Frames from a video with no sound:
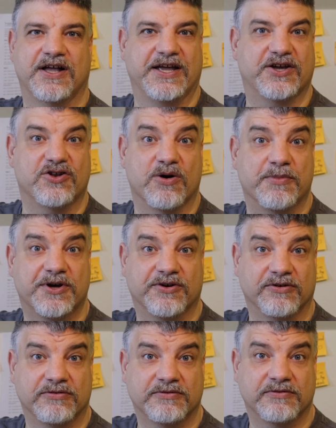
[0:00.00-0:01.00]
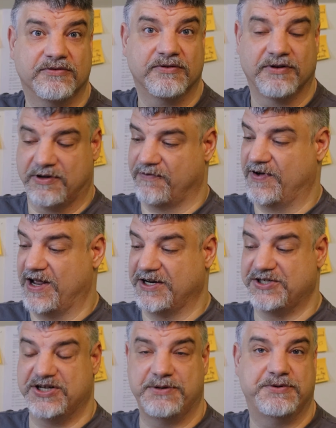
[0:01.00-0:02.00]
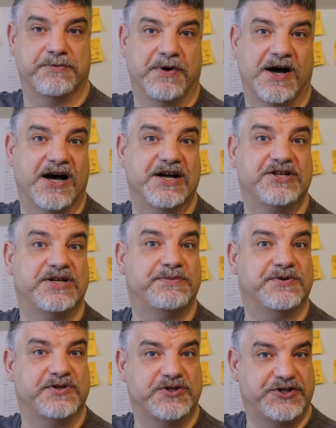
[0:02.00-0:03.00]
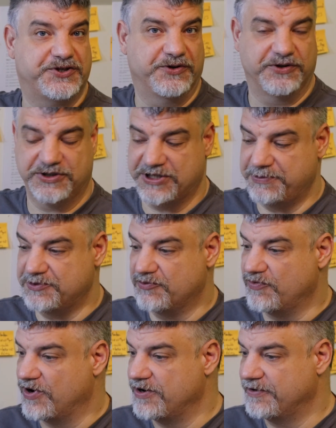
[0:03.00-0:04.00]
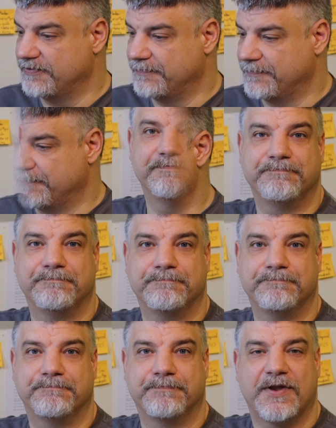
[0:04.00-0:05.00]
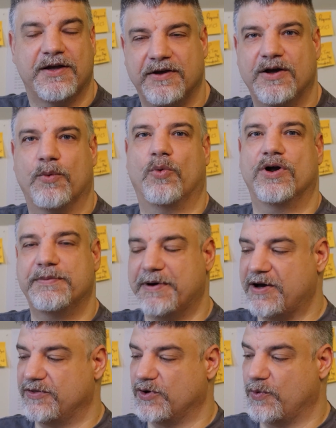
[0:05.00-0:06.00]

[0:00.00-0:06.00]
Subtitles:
economical, fairly cheap to buy, cheap to insure, cheap to run. What about the